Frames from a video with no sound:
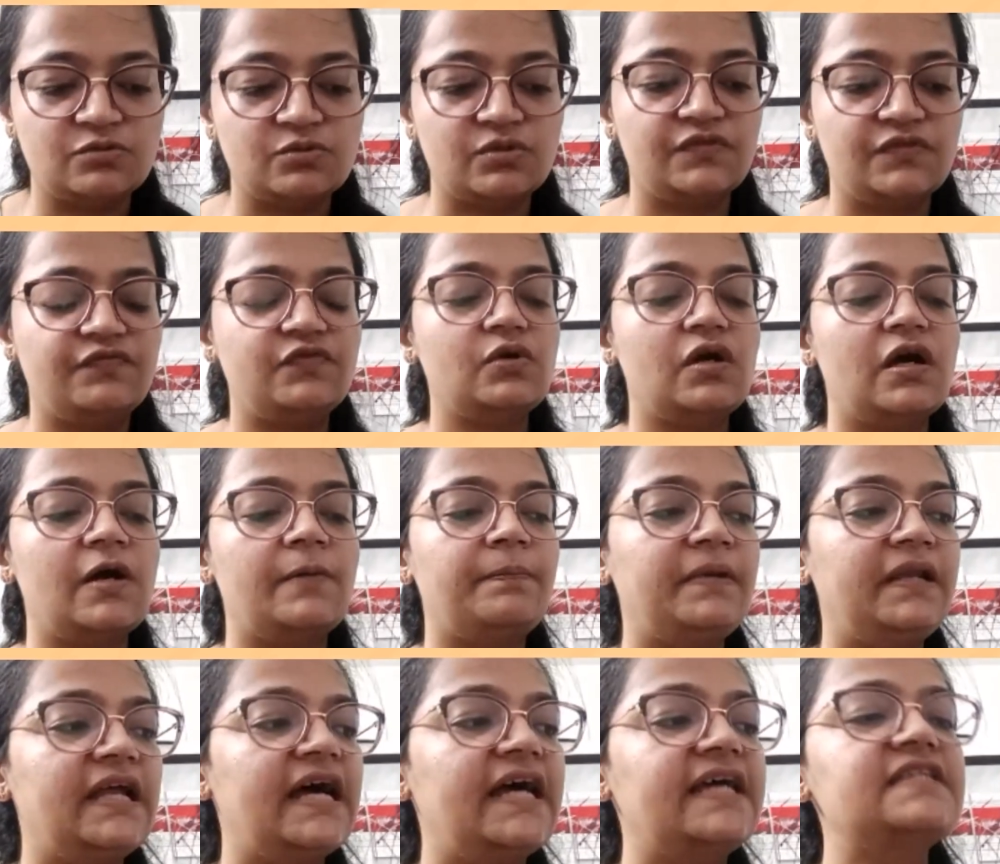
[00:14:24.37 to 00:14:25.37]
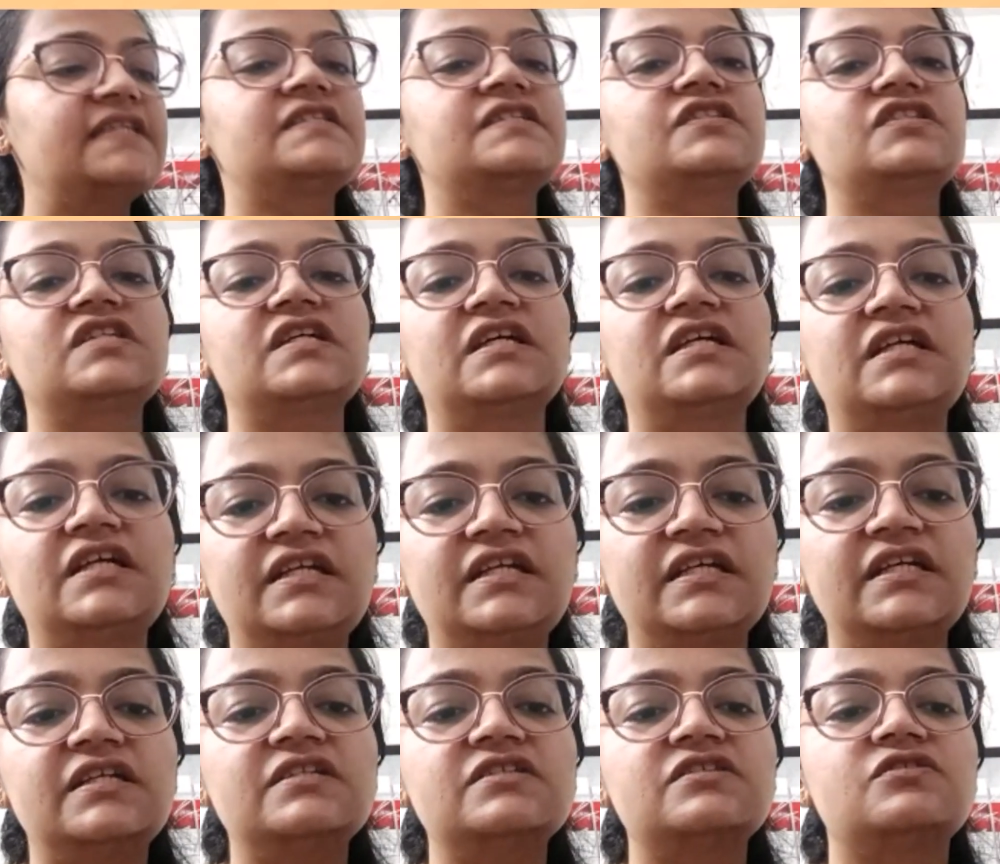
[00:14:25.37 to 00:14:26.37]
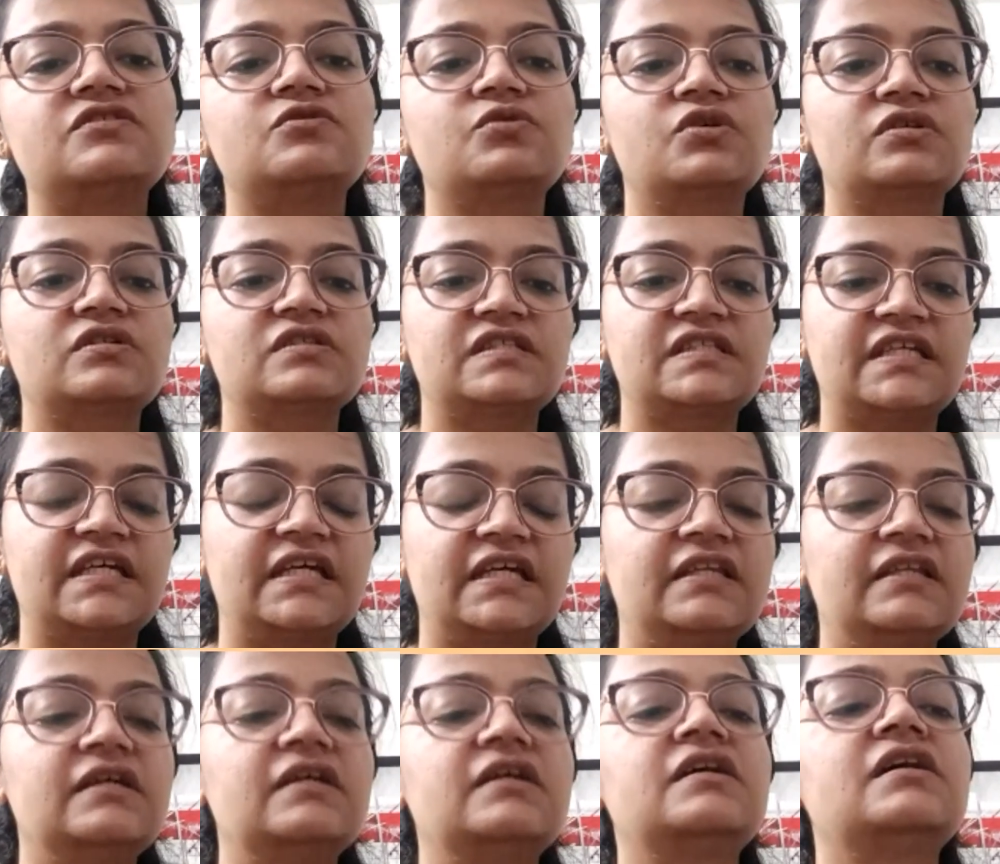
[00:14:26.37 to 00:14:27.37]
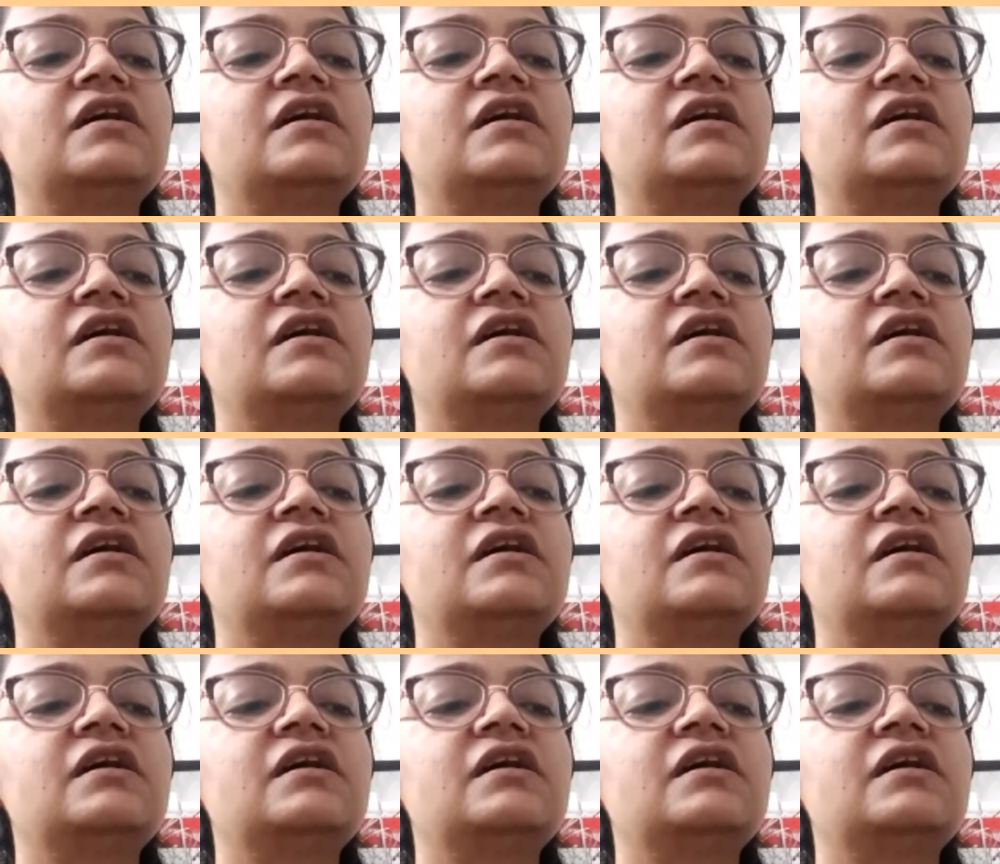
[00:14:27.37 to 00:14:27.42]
So if you apply such irritants to your skin,